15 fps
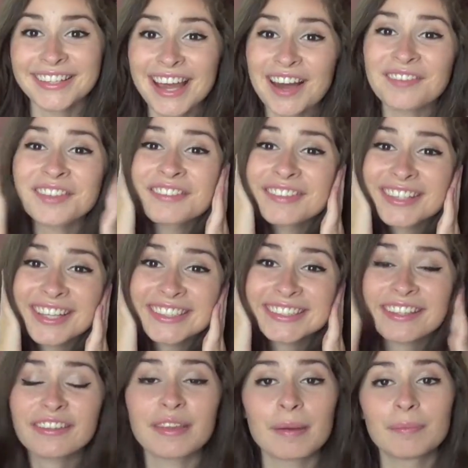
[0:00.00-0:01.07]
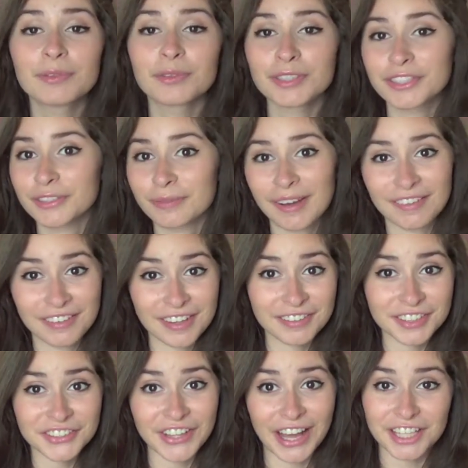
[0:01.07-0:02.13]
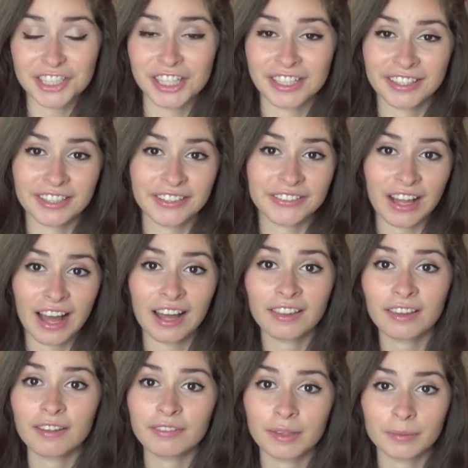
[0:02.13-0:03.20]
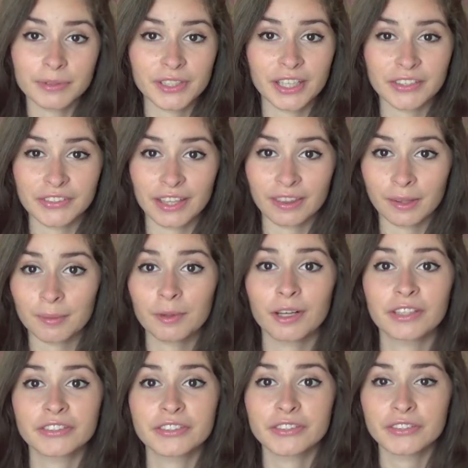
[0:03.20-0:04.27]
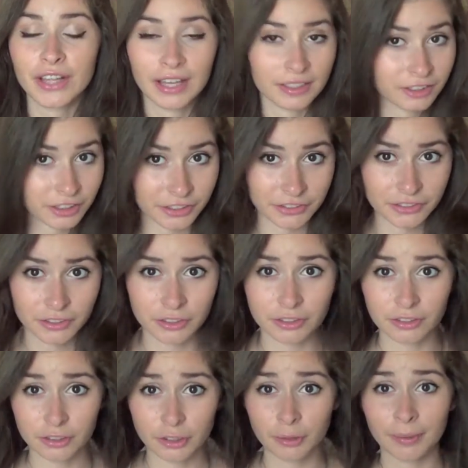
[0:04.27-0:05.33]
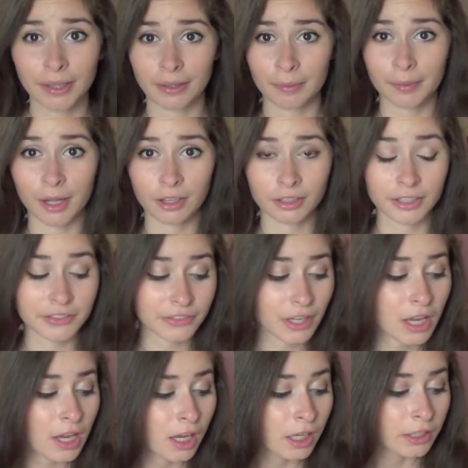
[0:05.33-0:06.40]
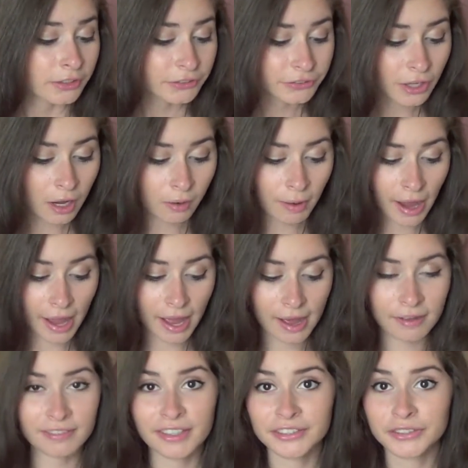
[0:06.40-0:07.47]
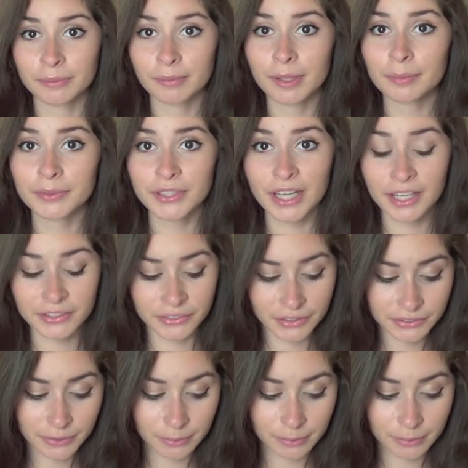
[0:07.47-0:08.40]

Now moving on to lips, which is my favorite section because I love lipsticks and lip glosses and just doing lip colors. So I have some lipsticks,